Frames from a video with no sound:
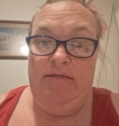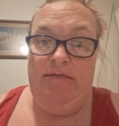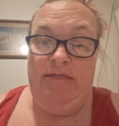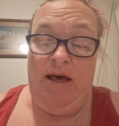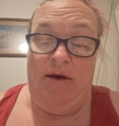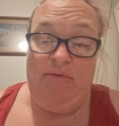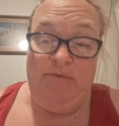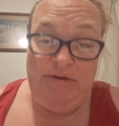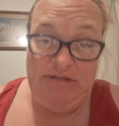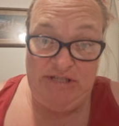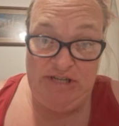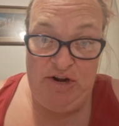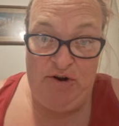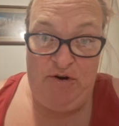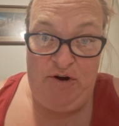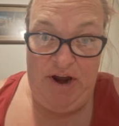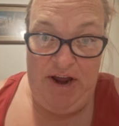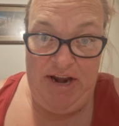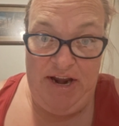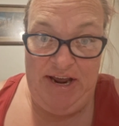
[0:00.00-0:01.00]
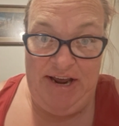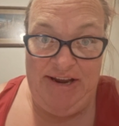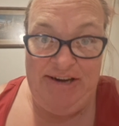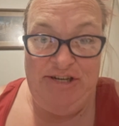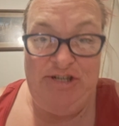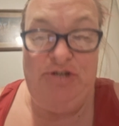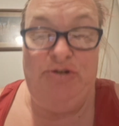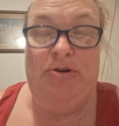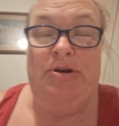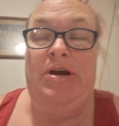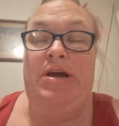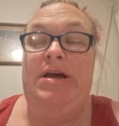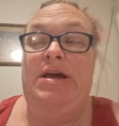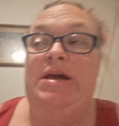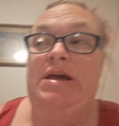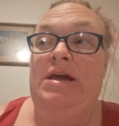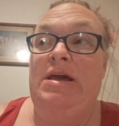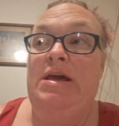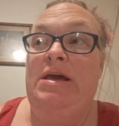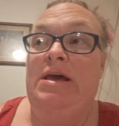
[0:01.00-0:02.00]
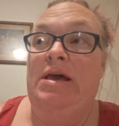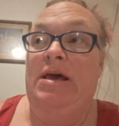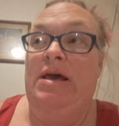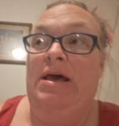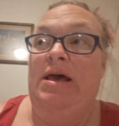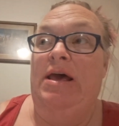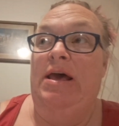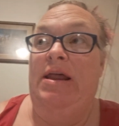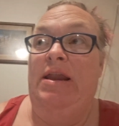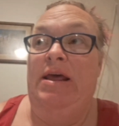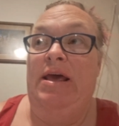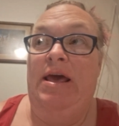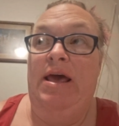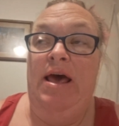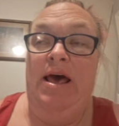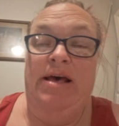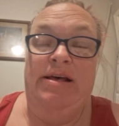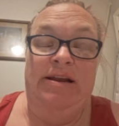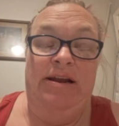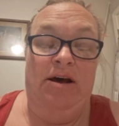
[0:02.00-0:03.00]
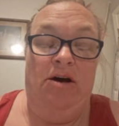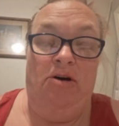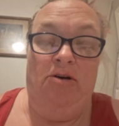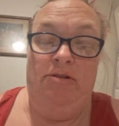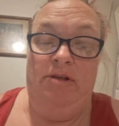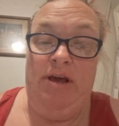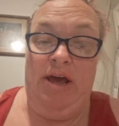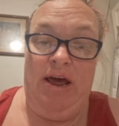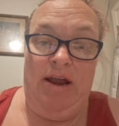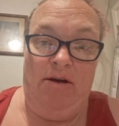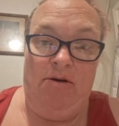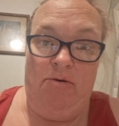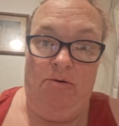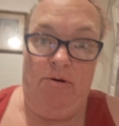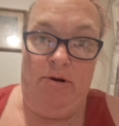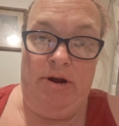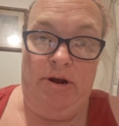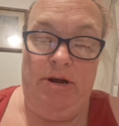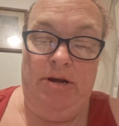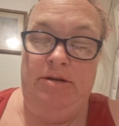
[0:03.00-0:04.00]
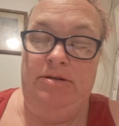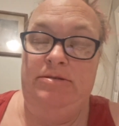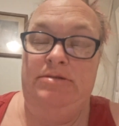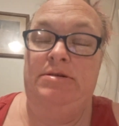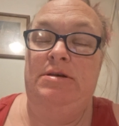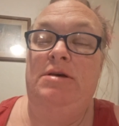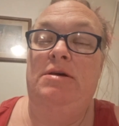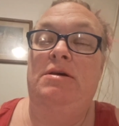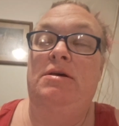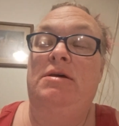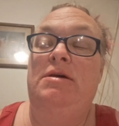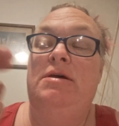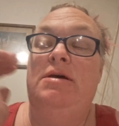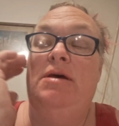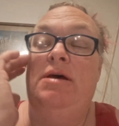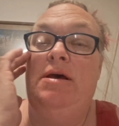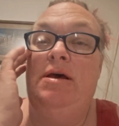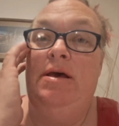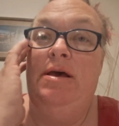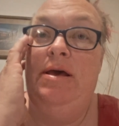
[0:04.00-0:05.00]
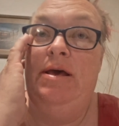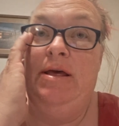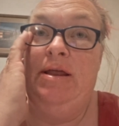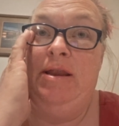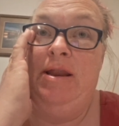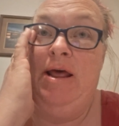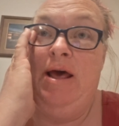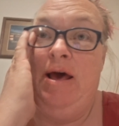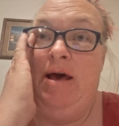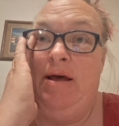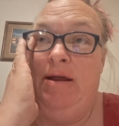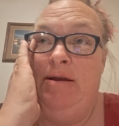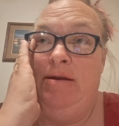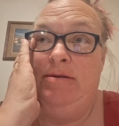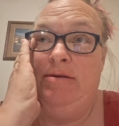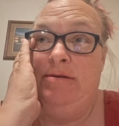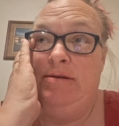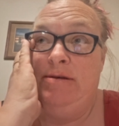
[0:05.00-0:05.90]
that was the grand entry, and it had all the categories in that.